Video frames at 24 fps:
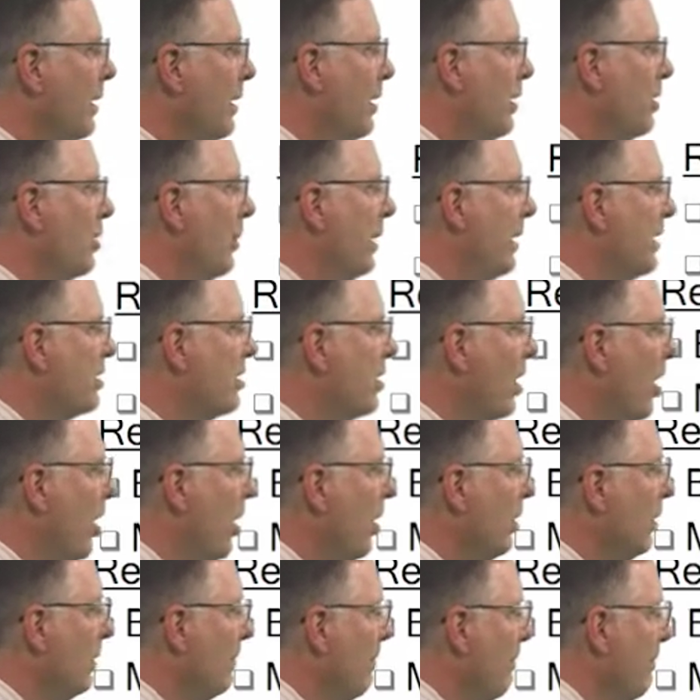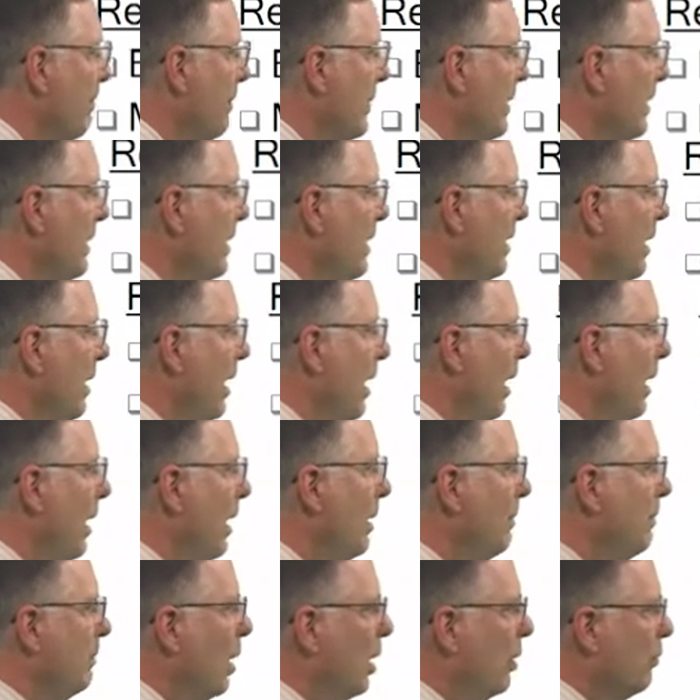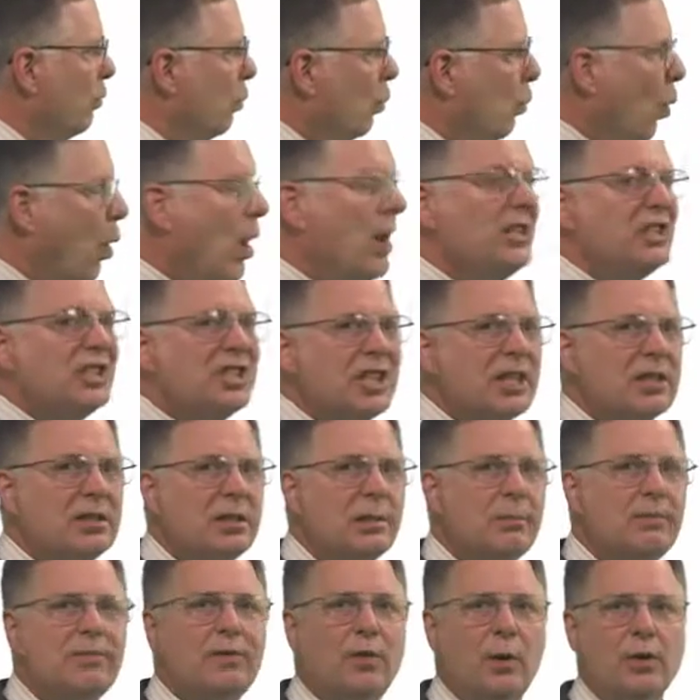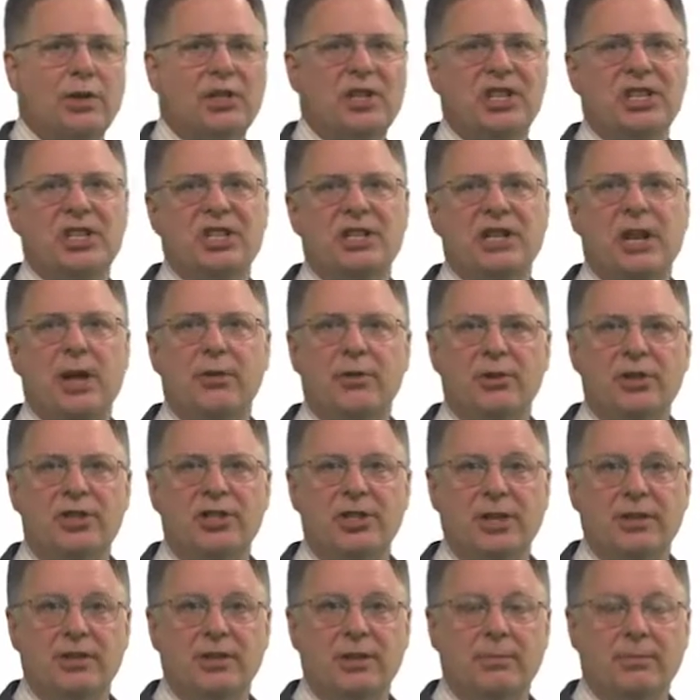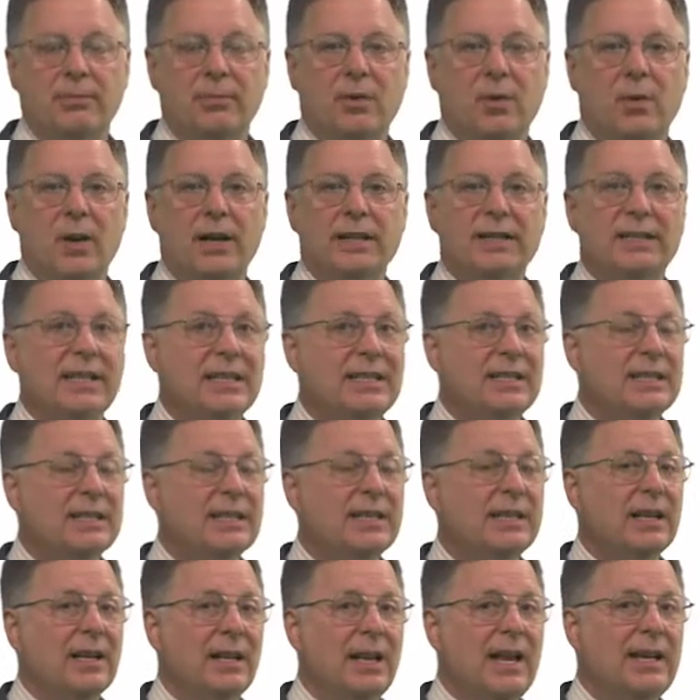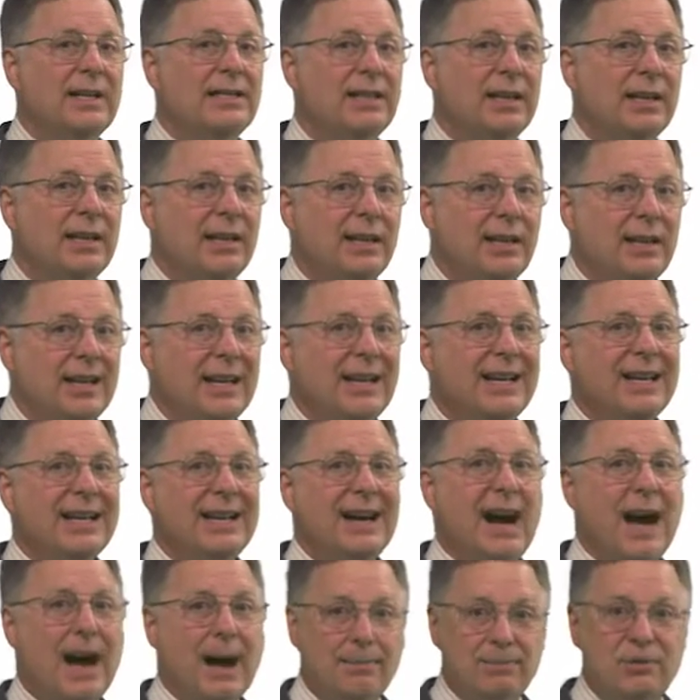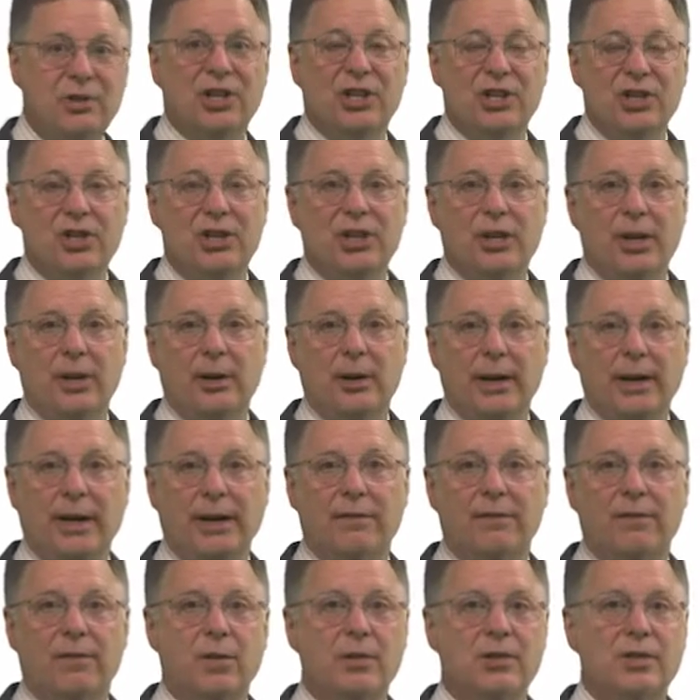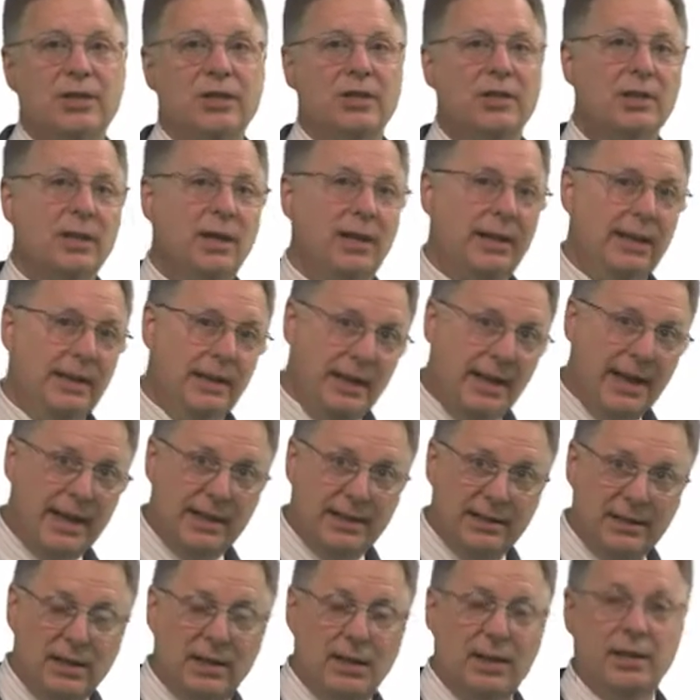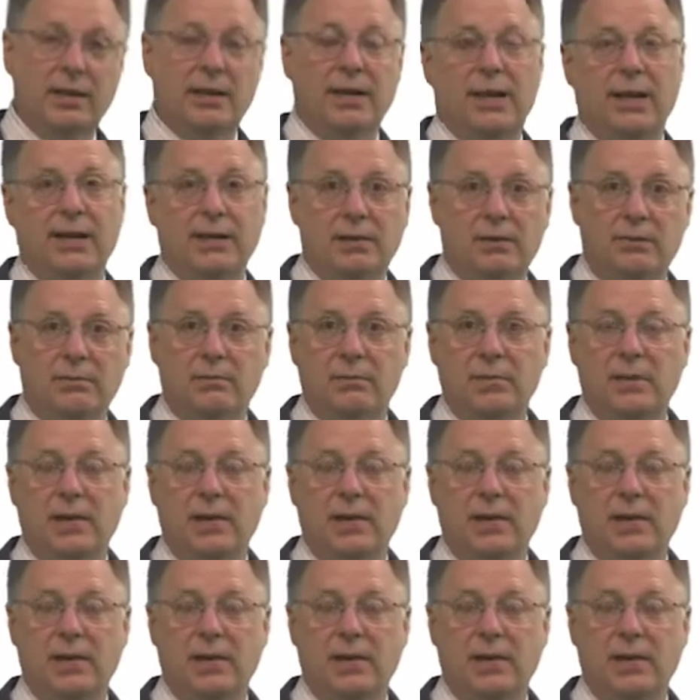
Do we install one system versus another system? All right, this is the classic ops engineering versus engineering